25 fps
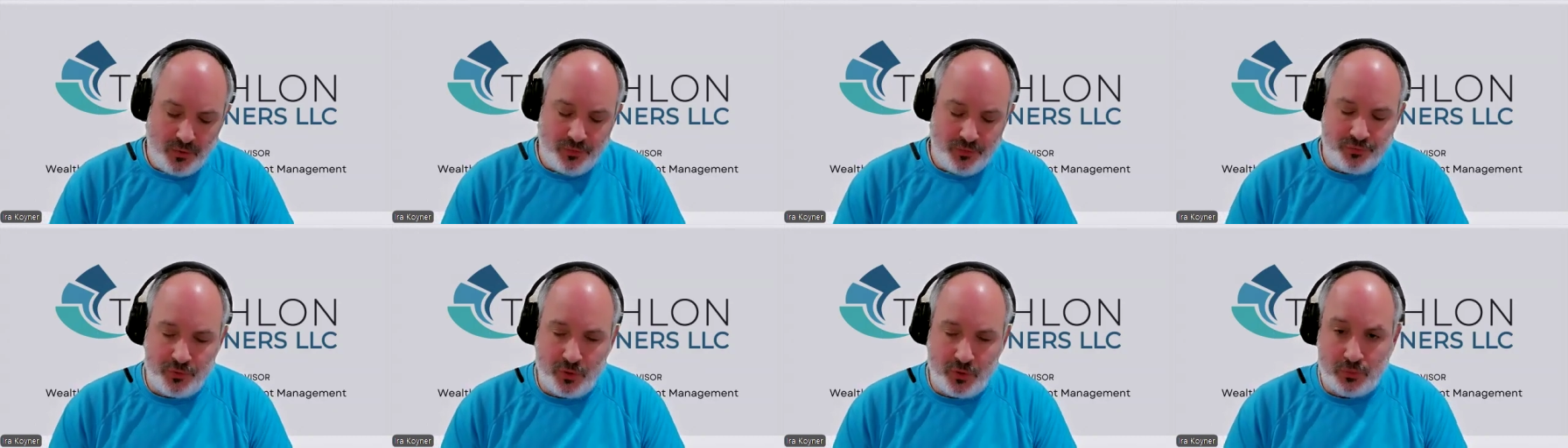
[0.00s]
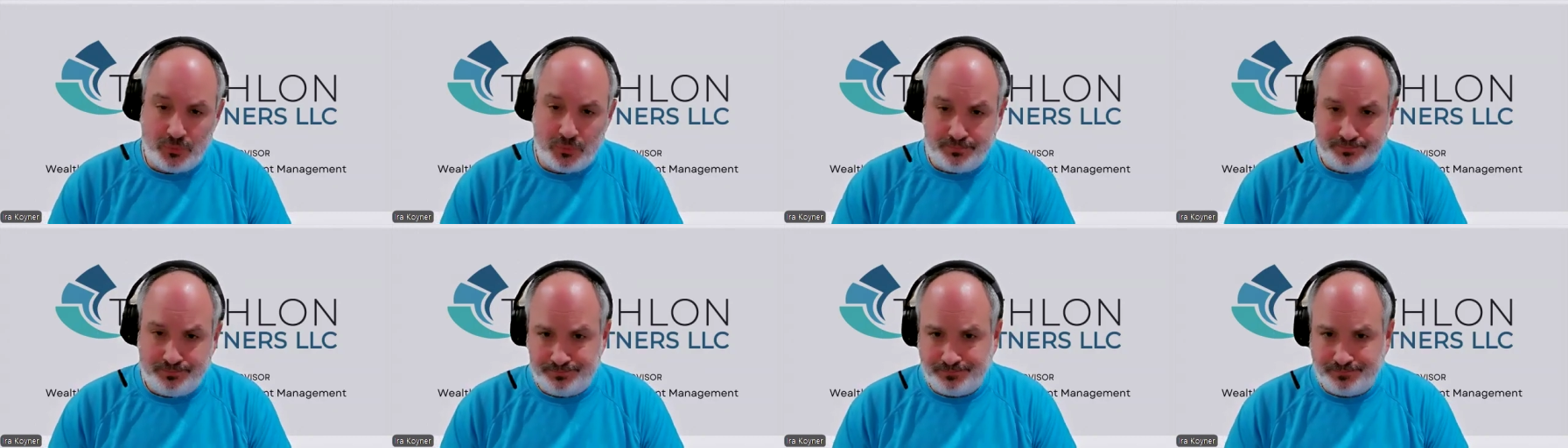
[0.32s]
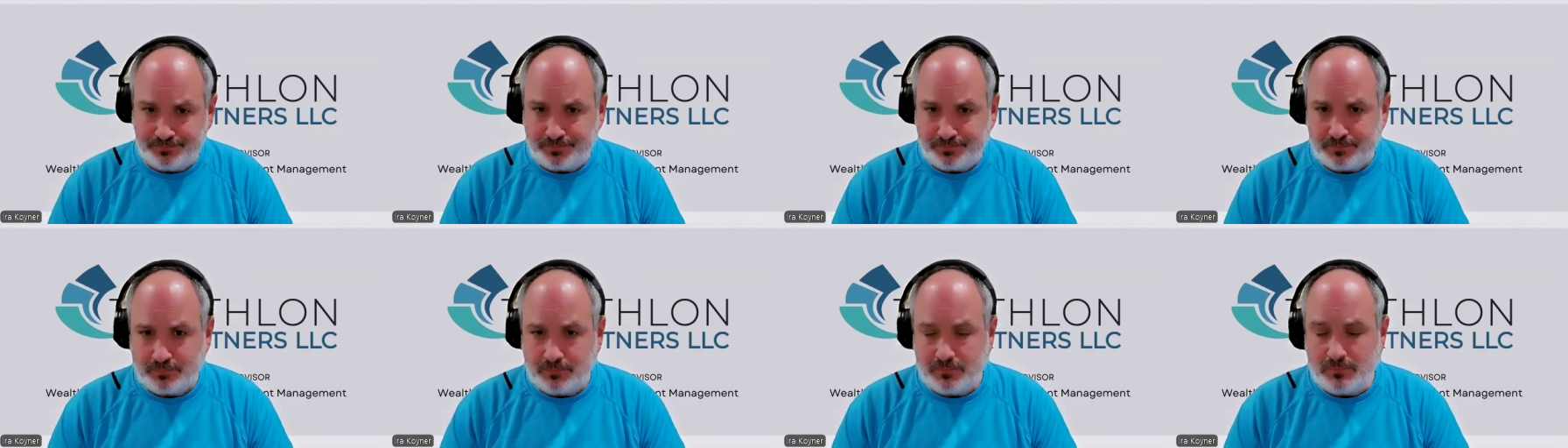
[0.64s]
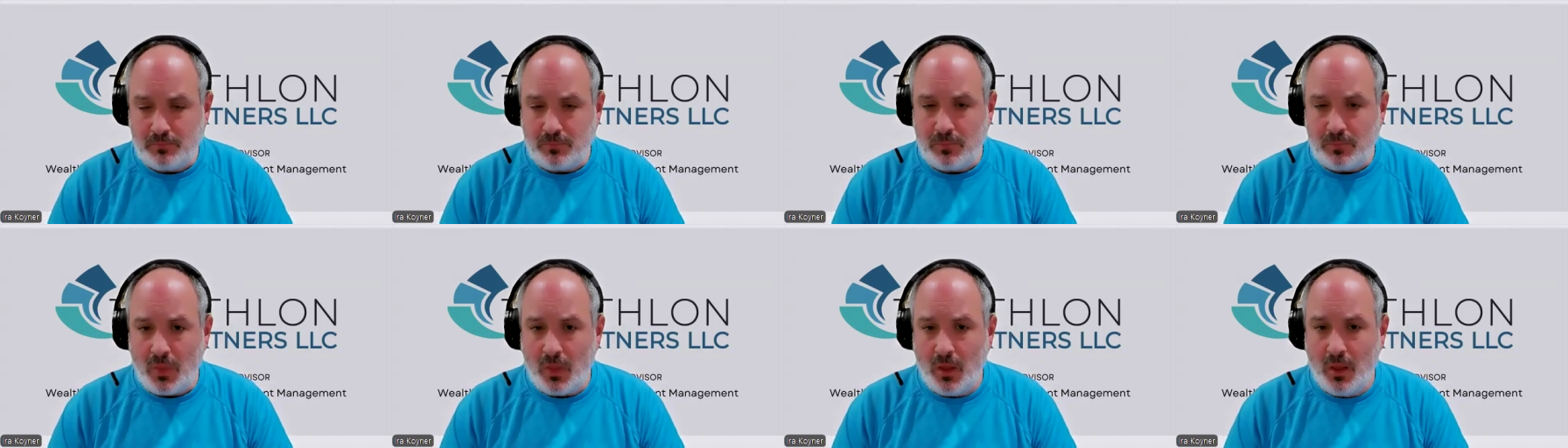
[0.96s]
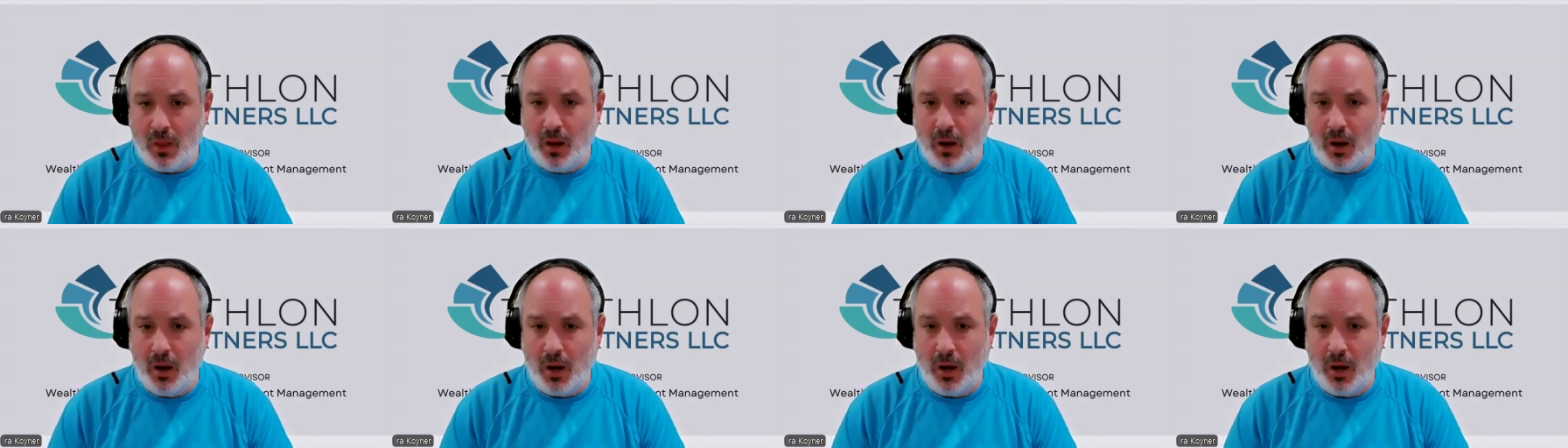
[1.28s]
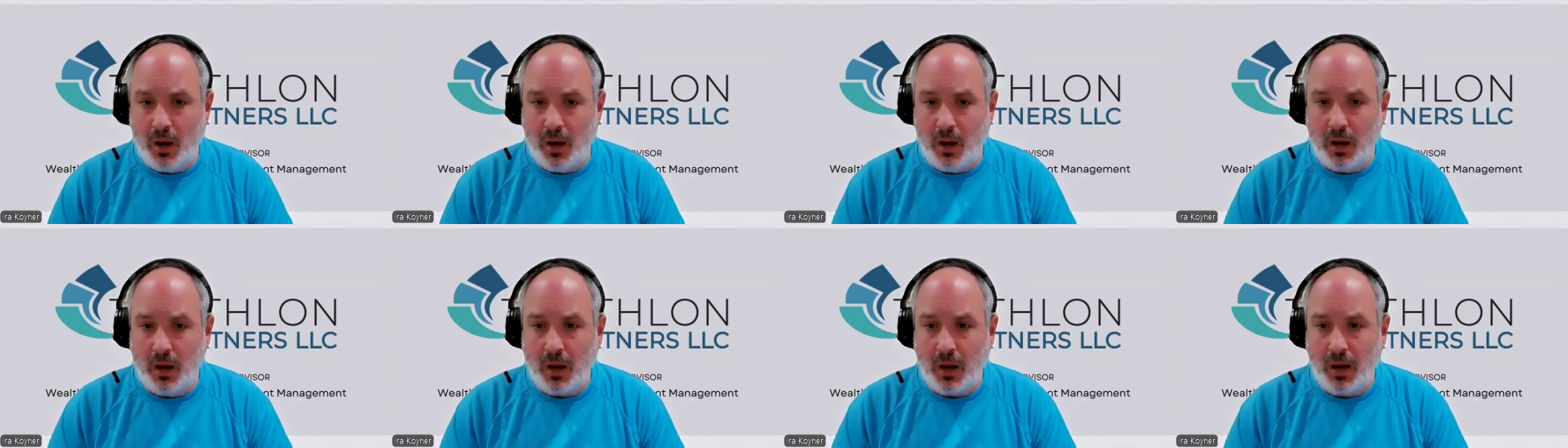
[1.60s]
So
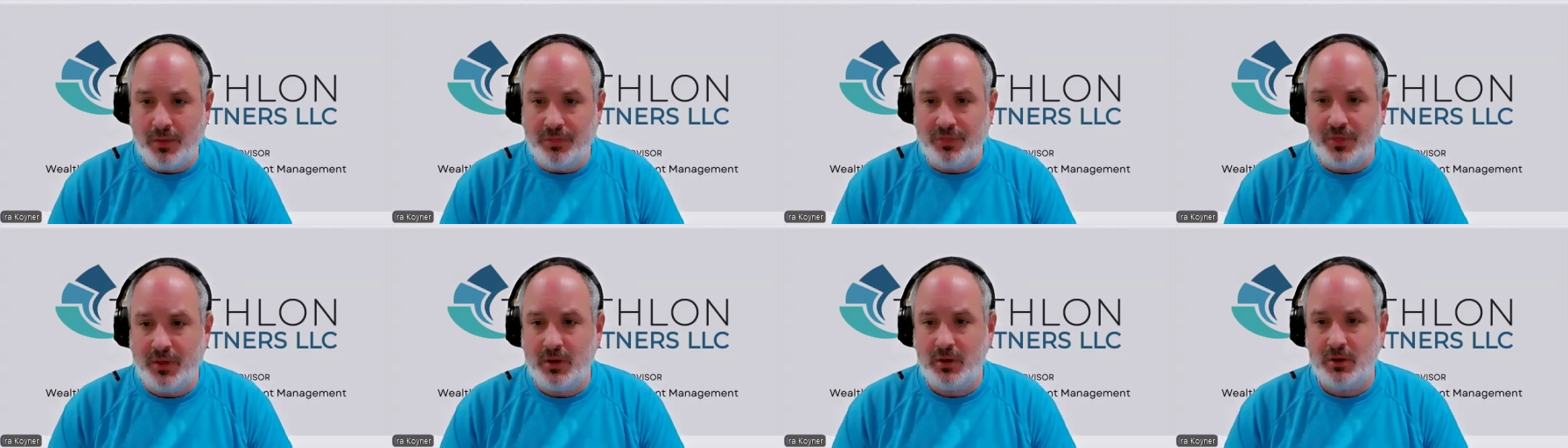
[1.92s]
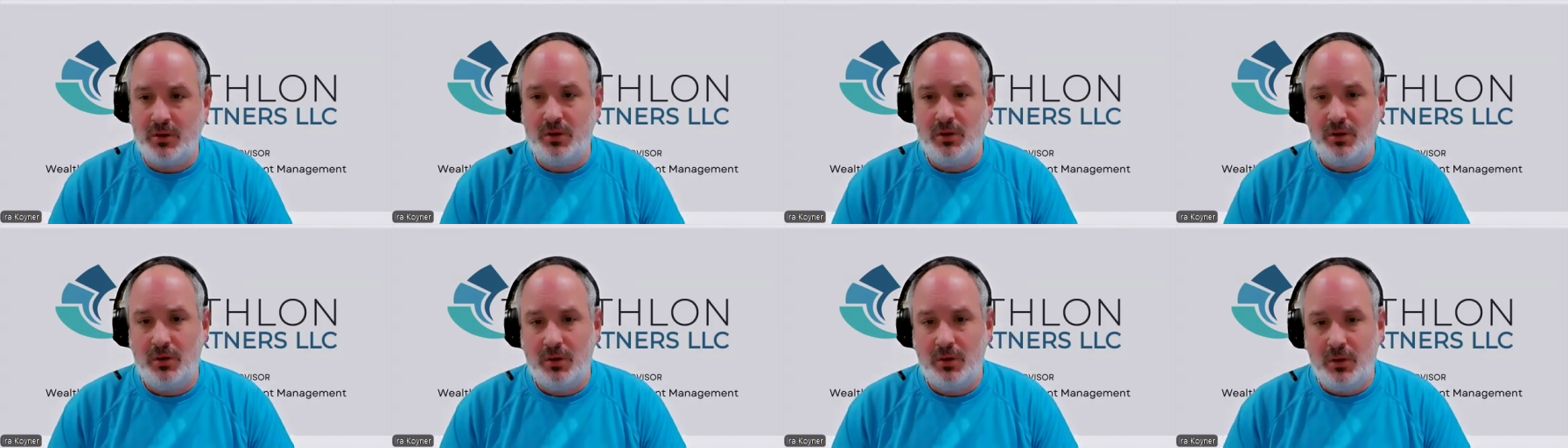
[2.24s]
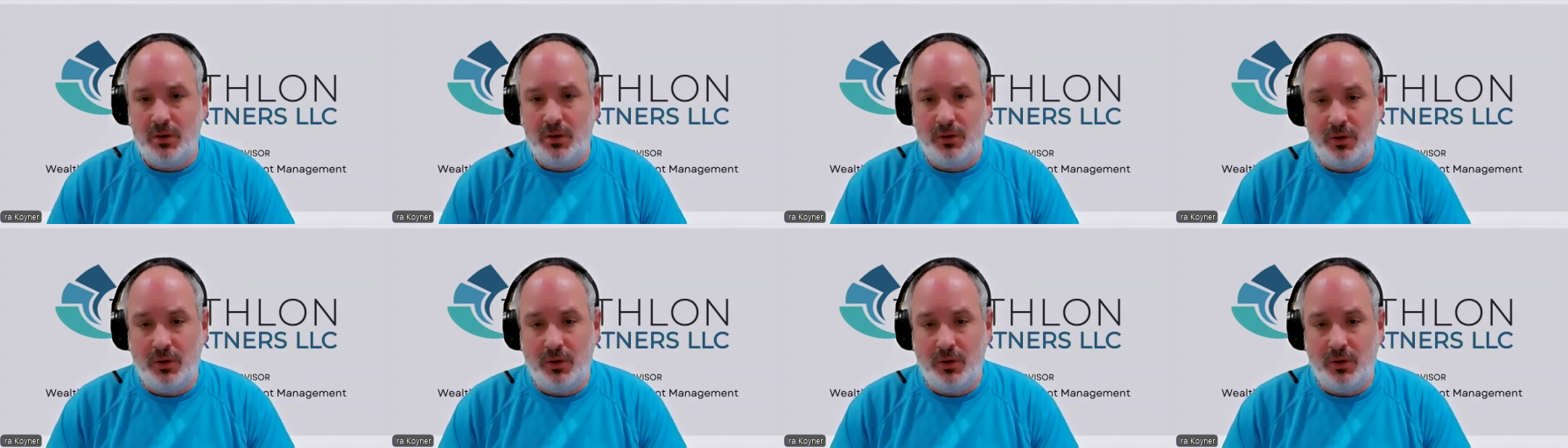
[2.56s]
I think,